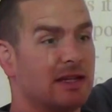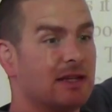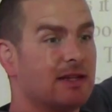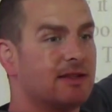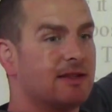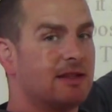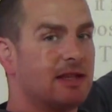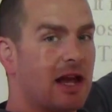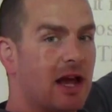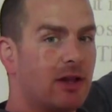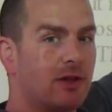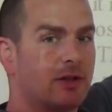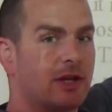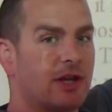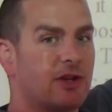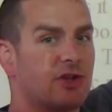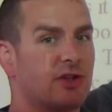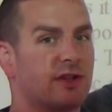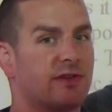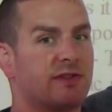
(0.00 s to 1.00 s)
is the
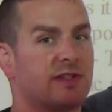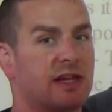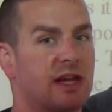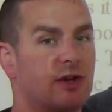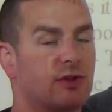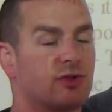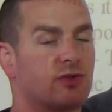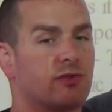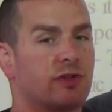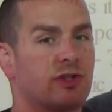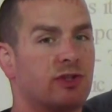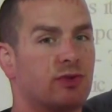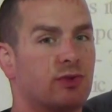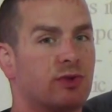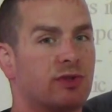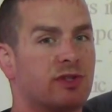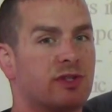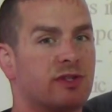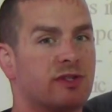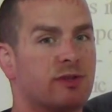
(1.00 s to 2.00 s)
allocation of scarce
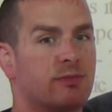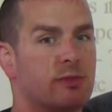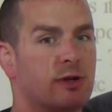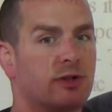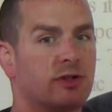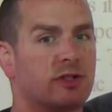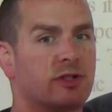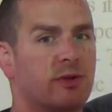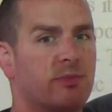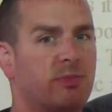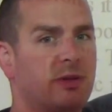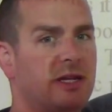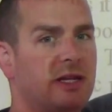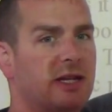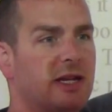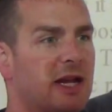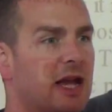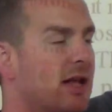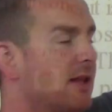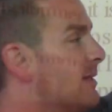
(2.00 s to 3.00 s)
resources amongst
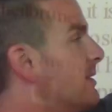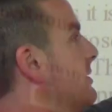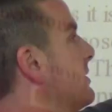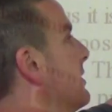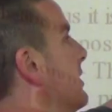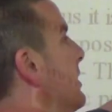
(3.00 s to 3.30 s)
competing ends.